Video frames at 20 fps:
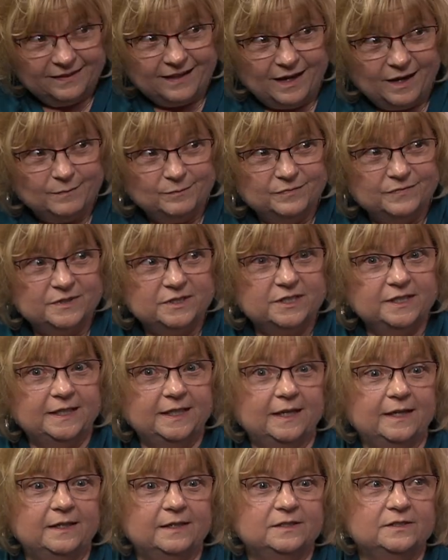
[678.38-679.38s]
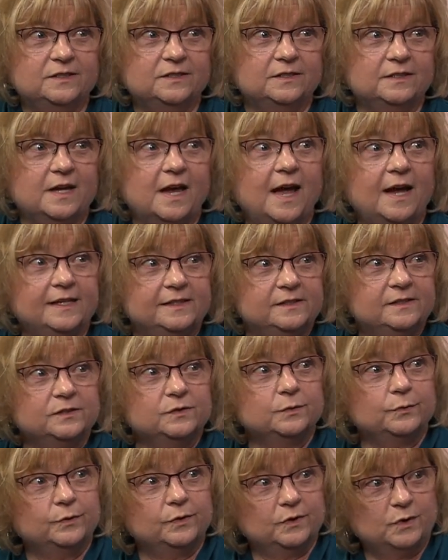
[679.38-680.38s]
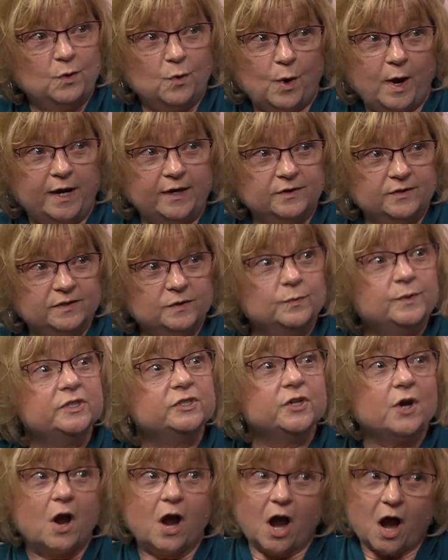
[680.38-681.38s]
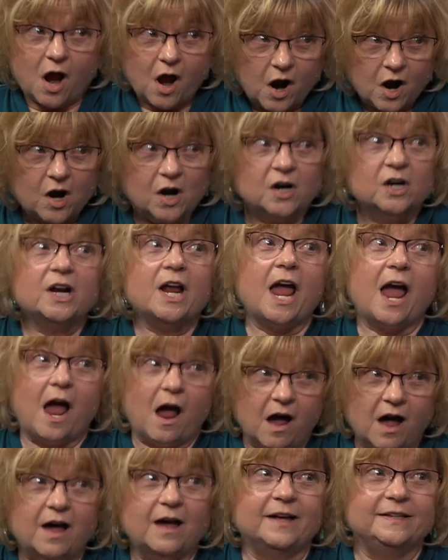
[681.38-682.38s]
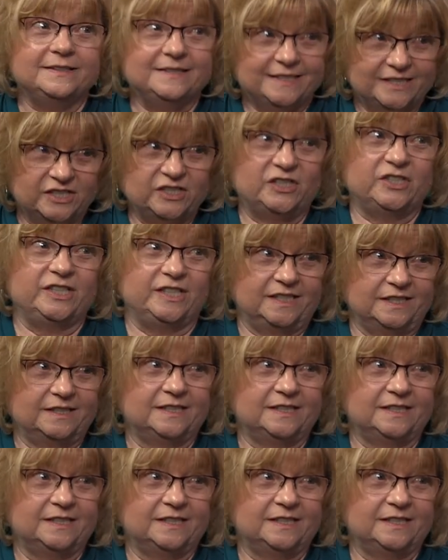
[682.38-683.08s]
them to get into the high school choirs, which are auditioned.